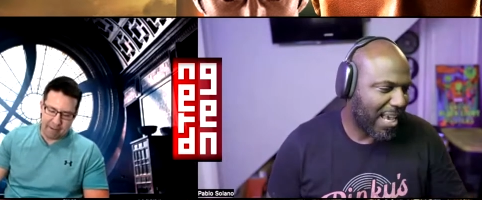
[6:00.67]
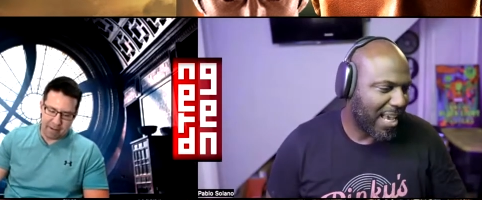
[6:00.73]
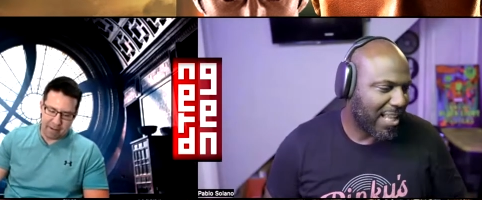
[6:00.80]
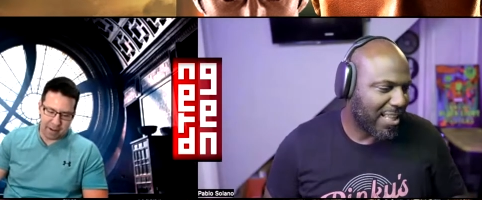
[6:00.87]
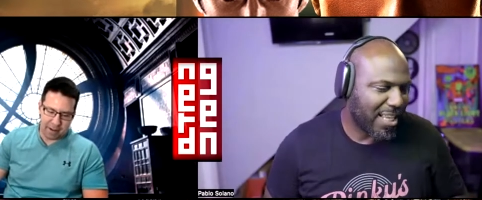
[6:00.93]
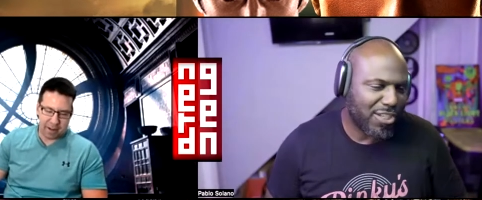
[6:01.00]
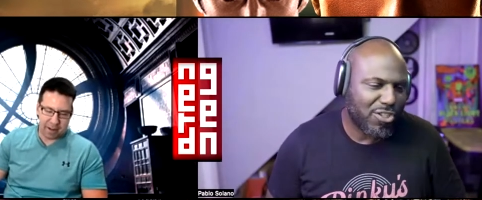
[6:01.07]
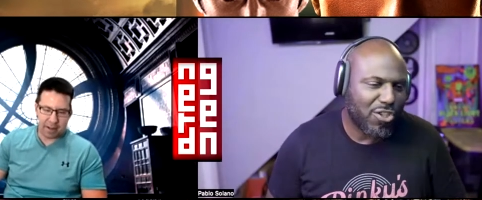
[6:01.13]

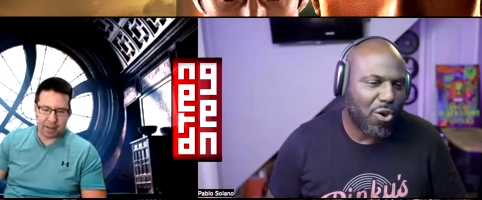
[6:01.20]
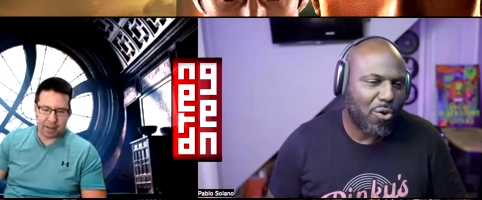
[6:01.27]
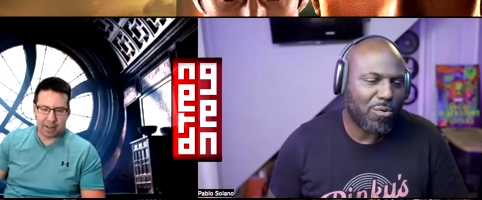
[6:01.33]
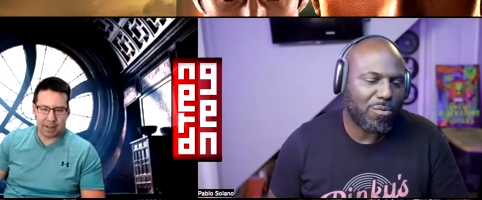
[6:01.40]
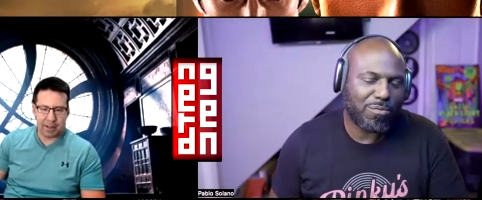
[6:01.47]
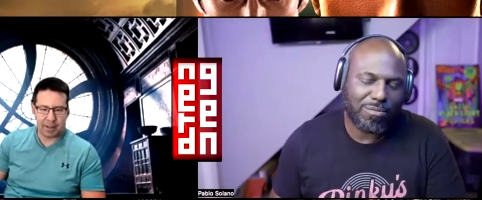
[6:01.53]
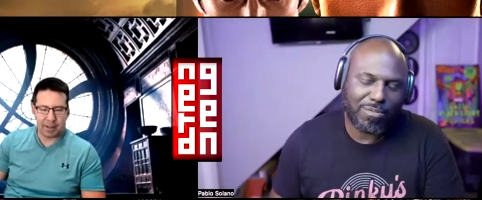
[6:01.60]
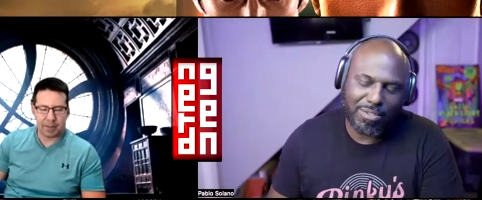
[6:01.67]
Speaker 1: there's no
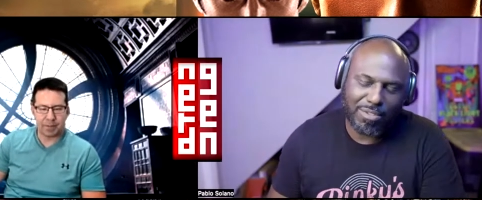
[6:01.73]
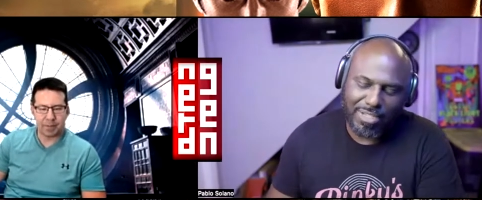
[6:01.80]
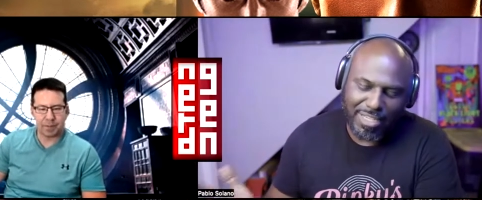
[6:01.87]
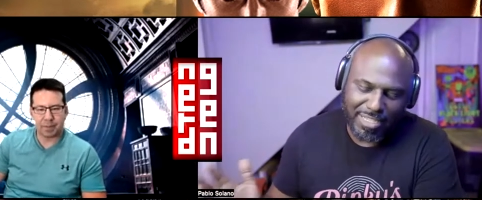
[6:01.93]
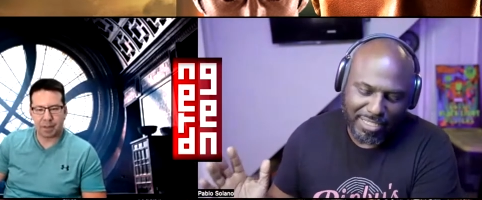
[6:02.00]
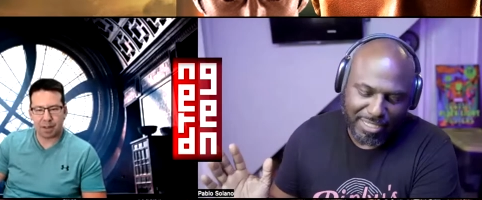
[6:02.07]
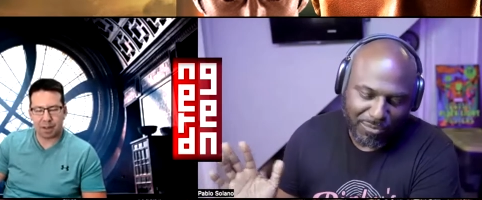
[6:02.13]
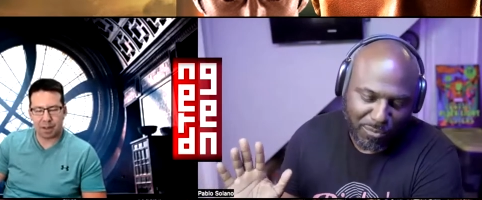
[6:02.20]

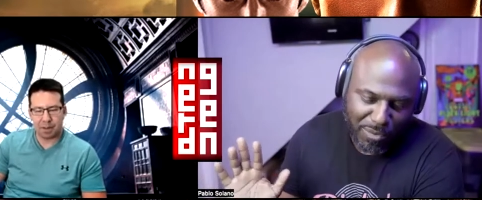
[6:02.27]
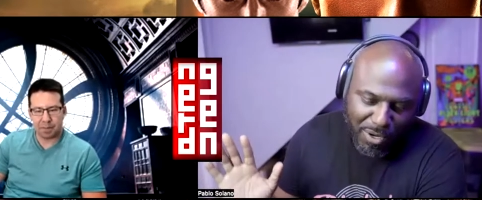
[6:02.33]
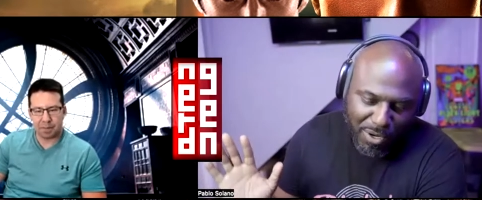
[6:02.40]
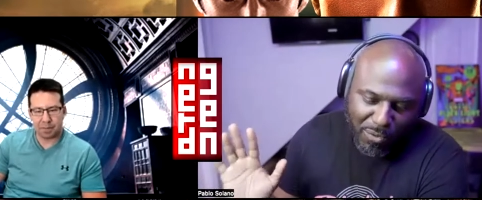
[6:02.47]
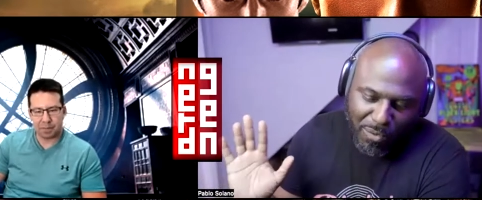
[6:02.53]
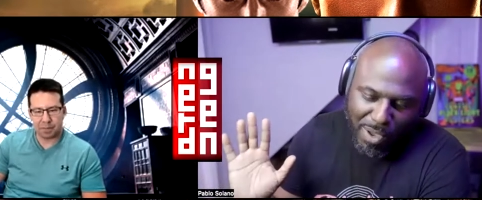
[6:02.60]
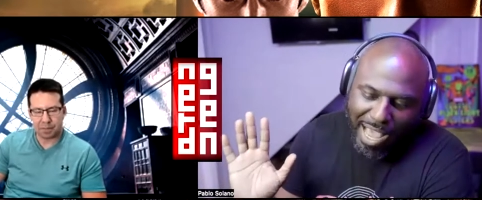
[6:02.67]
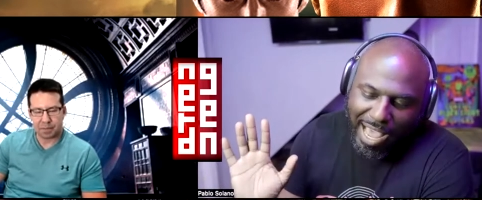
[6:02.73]
listen, we don't.
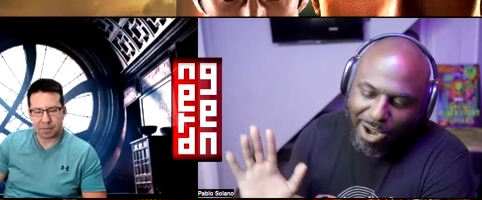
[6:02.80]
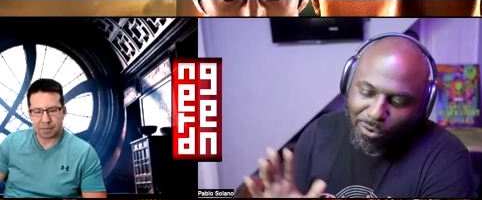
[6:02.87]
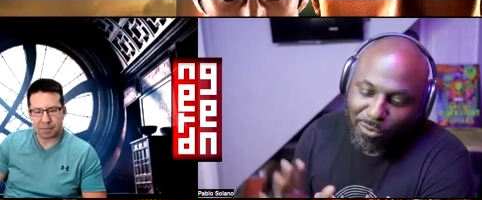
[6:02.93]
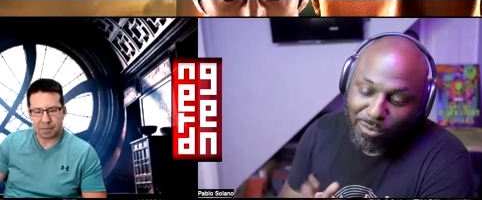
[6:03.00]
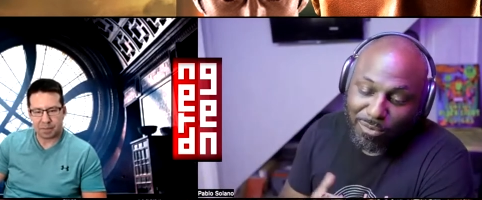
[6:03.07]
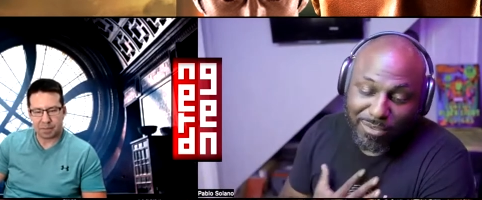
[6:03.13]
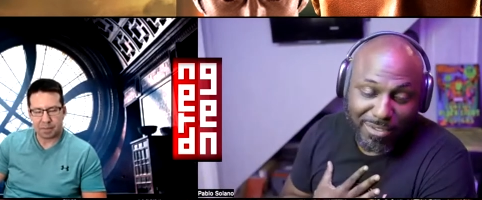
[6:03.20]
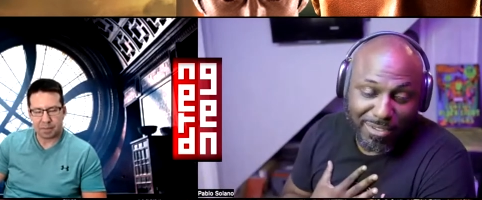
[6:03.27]
I don't
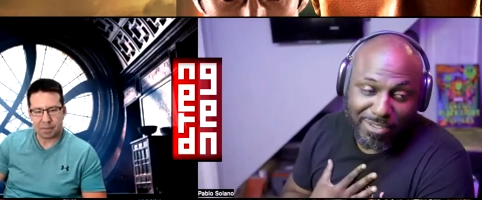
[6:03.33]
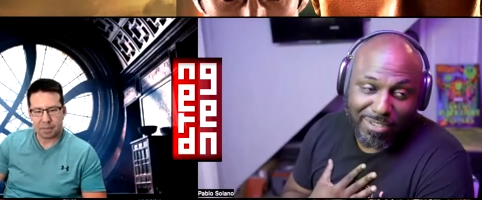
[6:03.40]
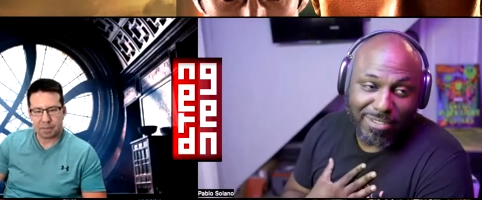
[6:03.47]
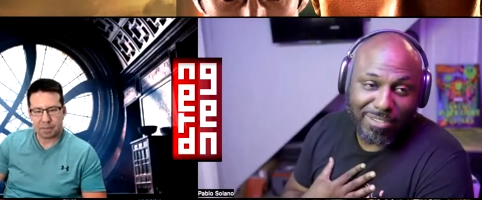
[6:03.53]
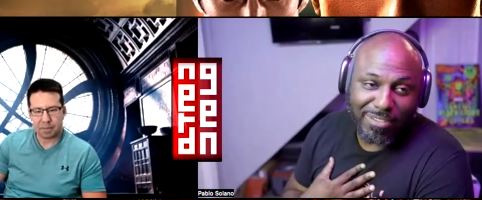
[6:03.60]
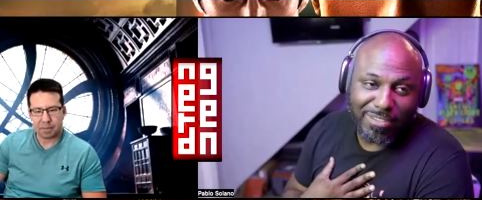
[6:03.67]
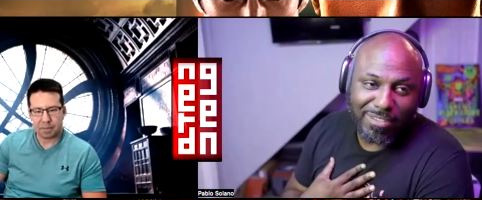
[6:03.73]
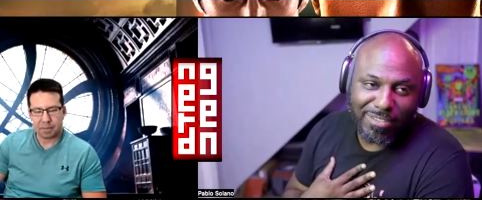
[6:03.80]

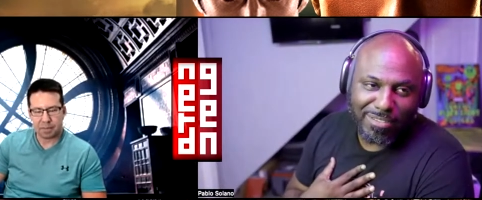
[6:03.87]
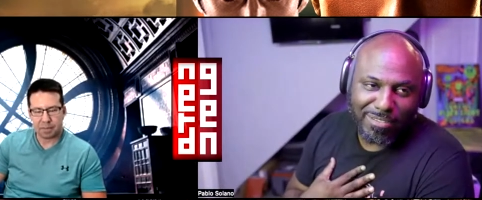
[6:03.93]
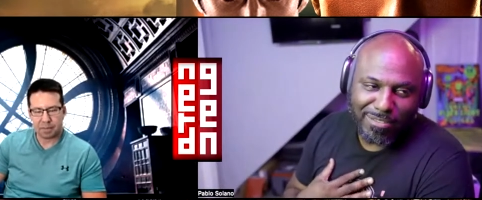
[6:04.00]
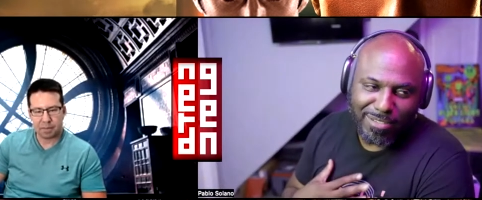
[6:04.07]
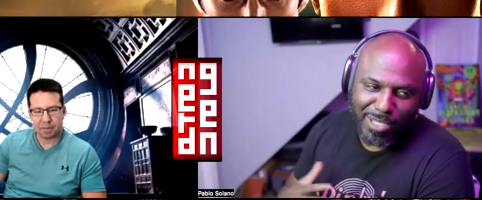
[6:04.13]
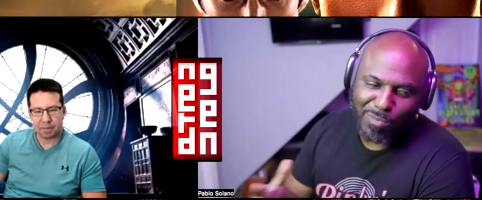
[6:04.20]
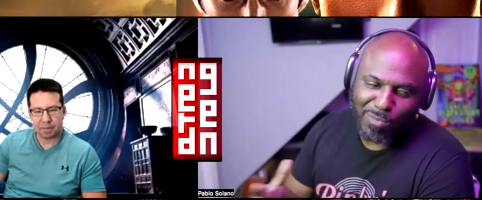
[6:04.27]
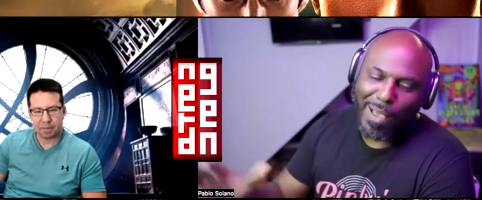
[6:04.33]

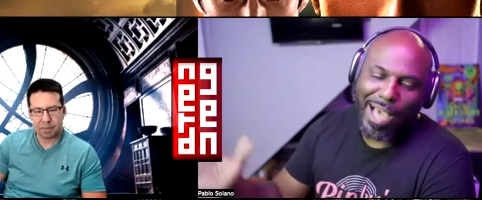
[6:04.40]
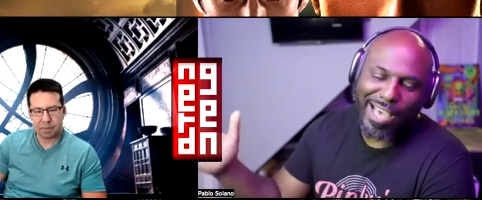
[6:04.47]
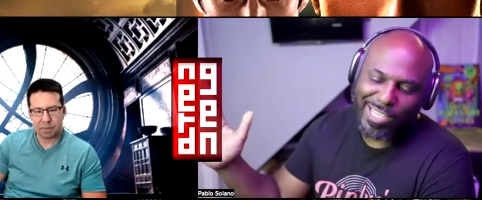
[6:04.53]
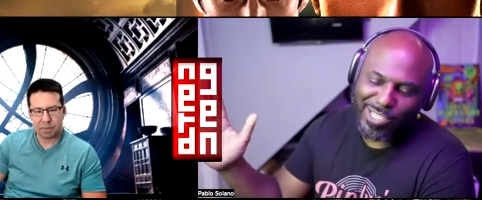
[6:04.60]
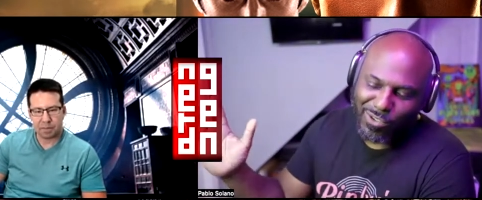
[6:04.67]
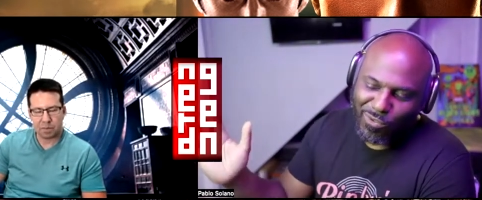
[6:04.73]
despise the